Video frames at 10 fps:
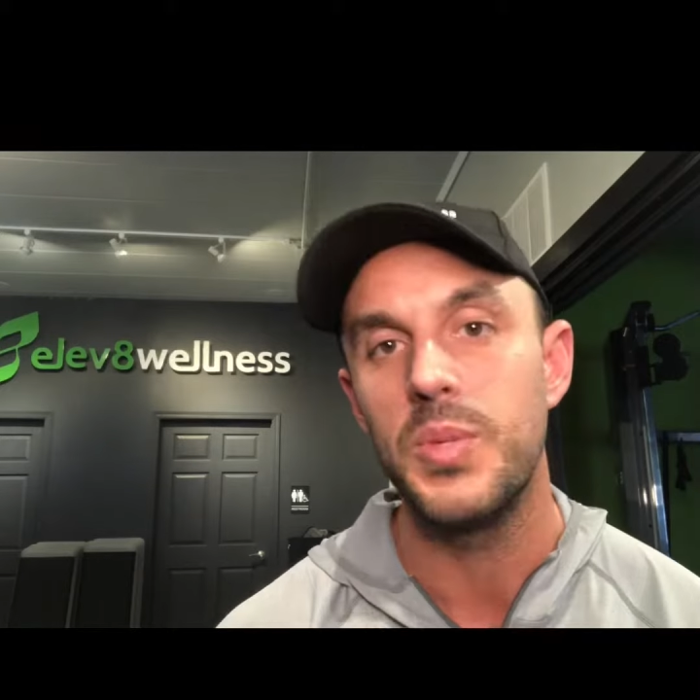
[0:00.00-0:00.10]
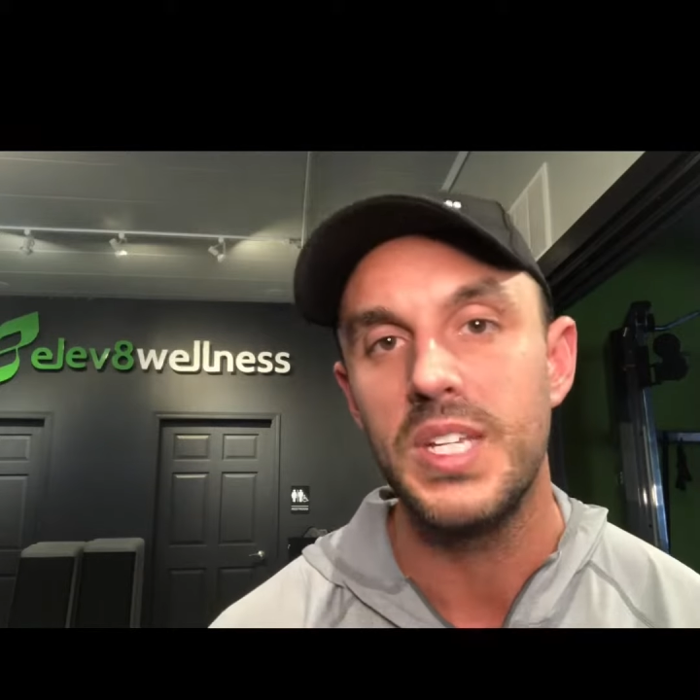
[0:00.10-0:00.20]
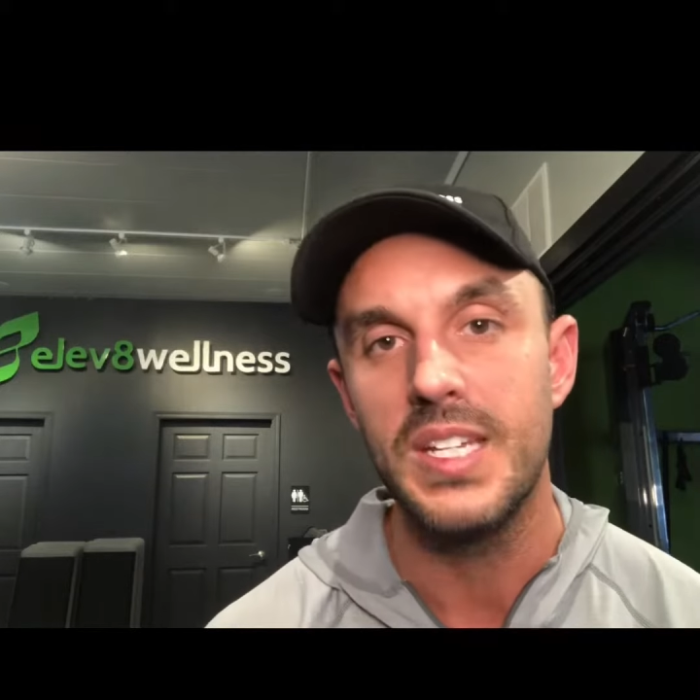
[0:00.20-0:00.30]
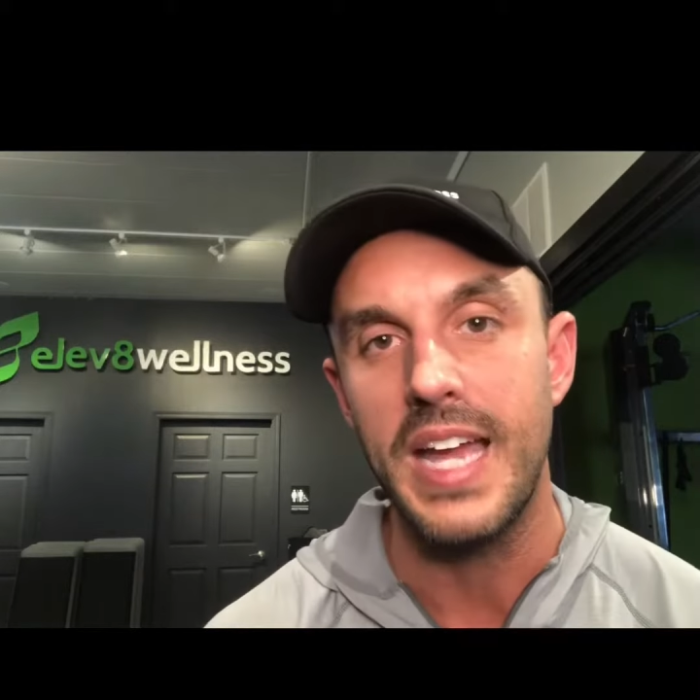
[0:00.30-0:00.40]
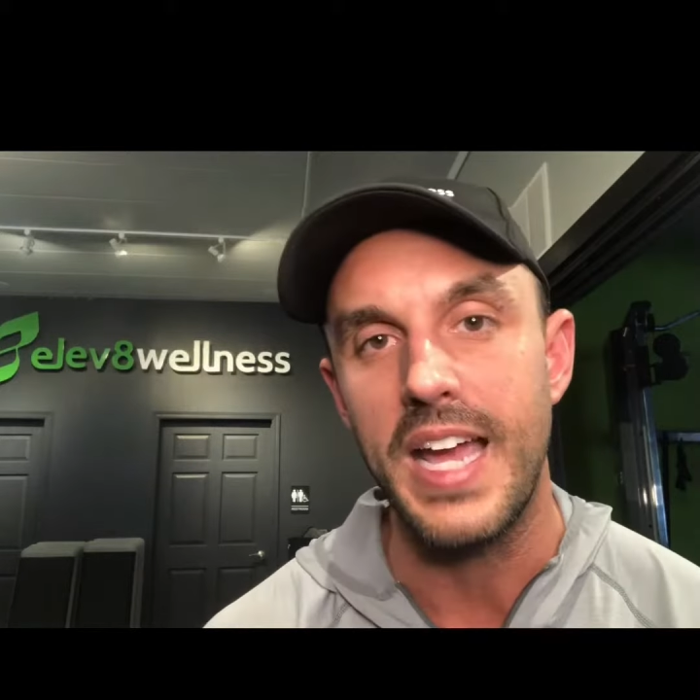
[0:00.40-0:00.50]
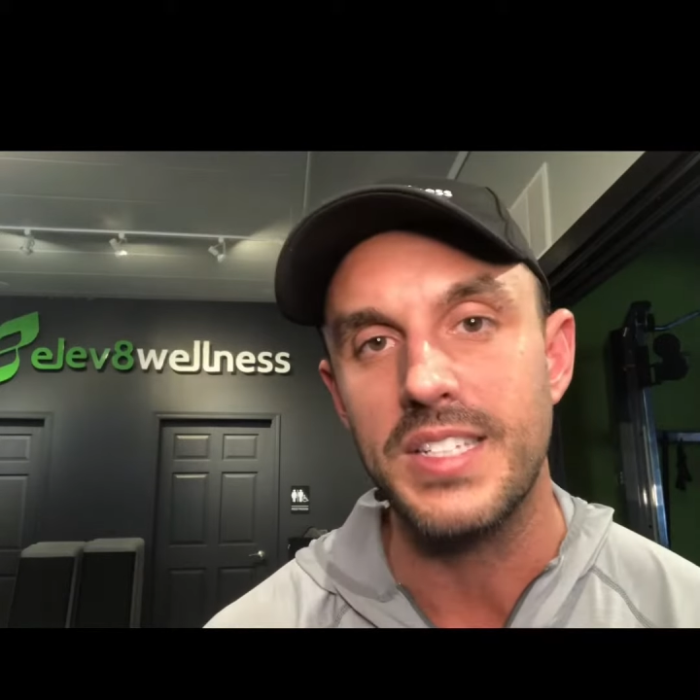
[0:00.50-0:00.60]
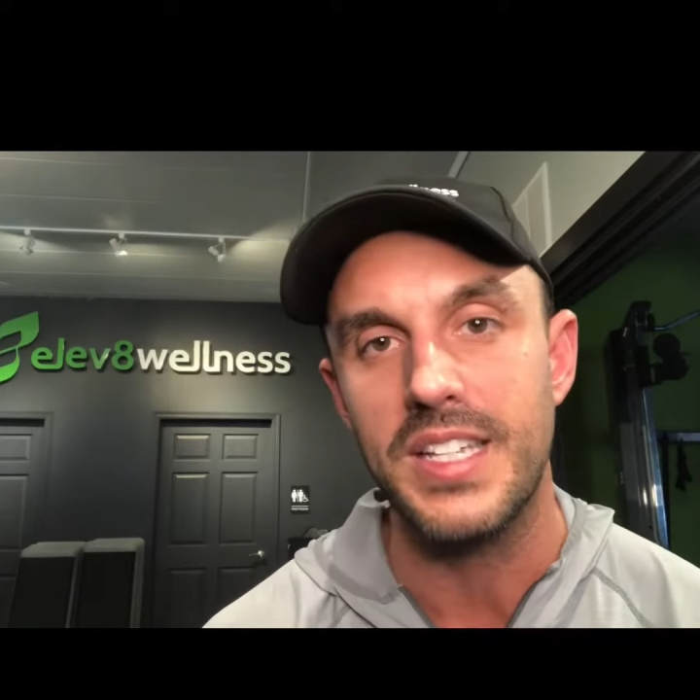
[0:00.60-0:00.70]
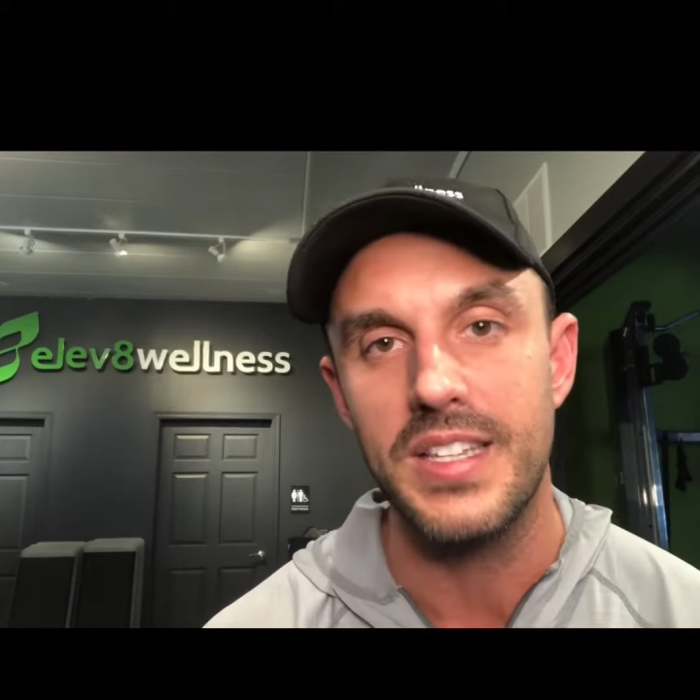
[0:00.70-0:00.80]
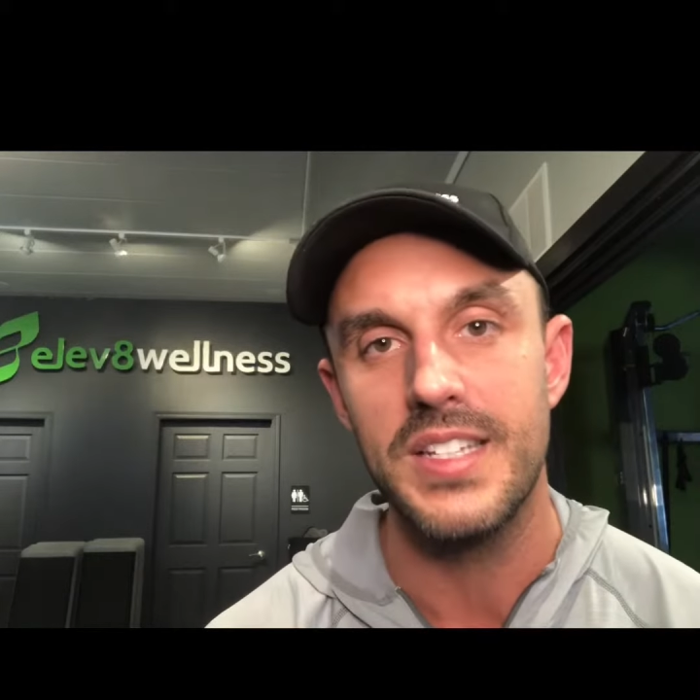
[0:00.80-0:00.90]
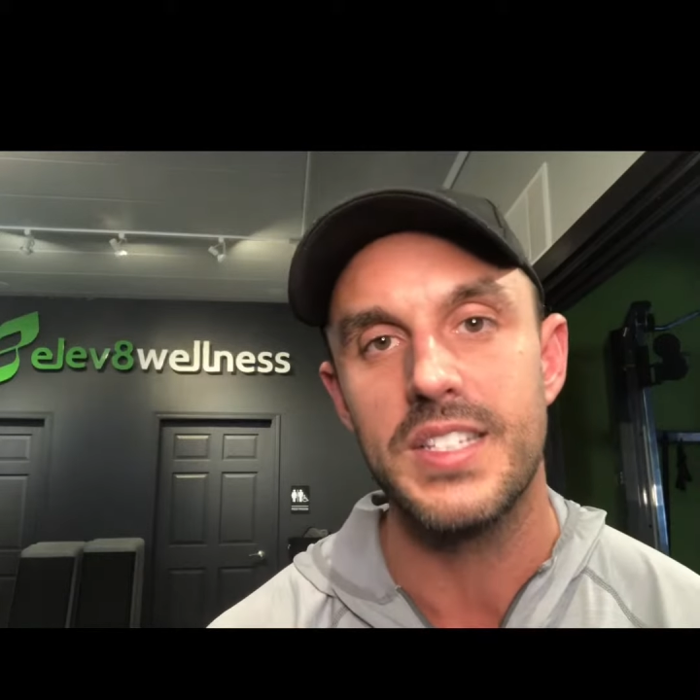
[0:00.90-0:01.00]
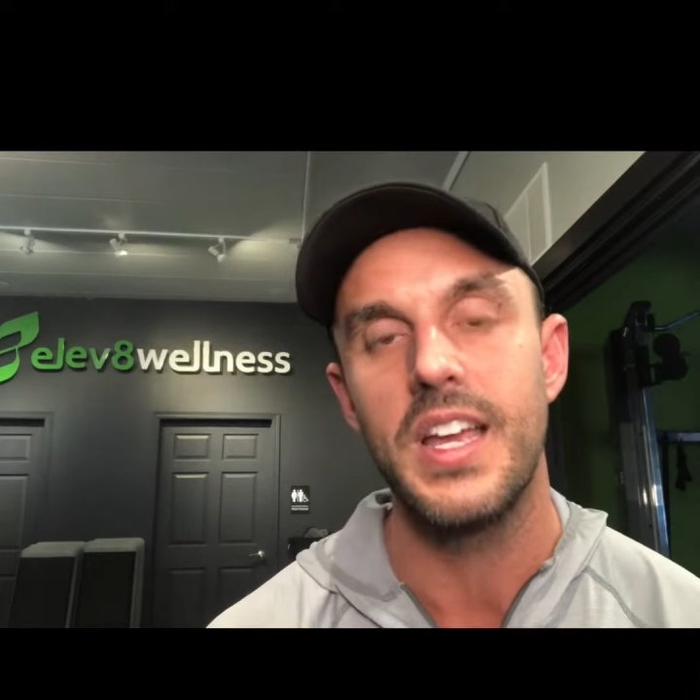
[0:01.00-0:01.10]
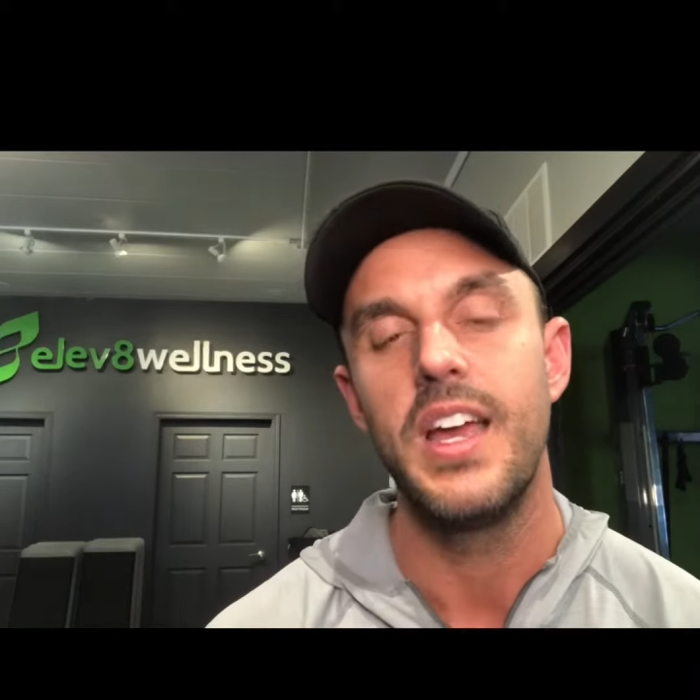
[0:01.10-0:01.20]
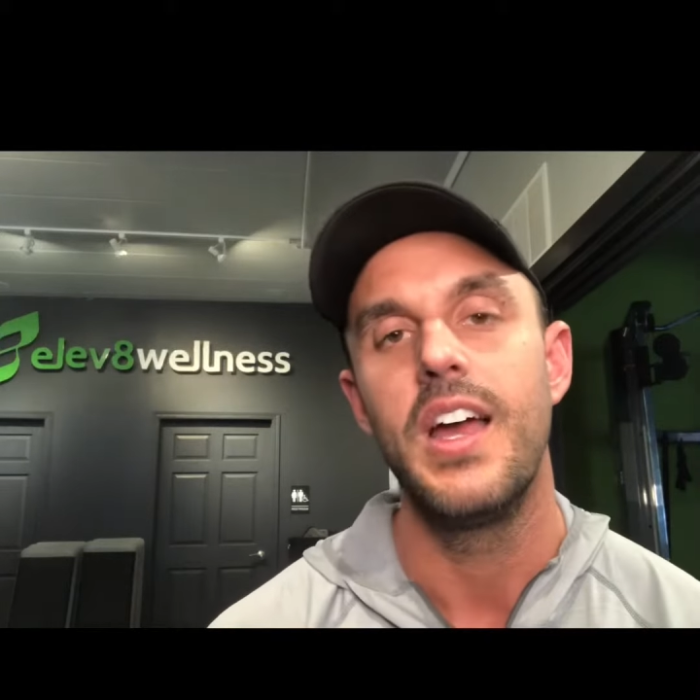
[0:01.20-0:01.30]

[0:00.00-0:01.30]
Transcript: begin asking this